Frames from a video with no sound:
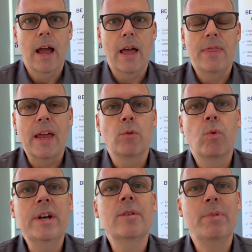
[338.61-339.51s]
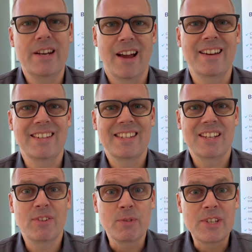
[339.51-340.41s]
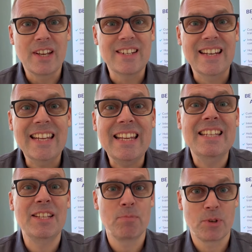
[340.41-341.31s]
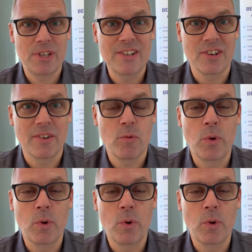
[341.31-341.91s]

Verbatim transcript: And then wouldn't it be nice if it was such an easy procedure?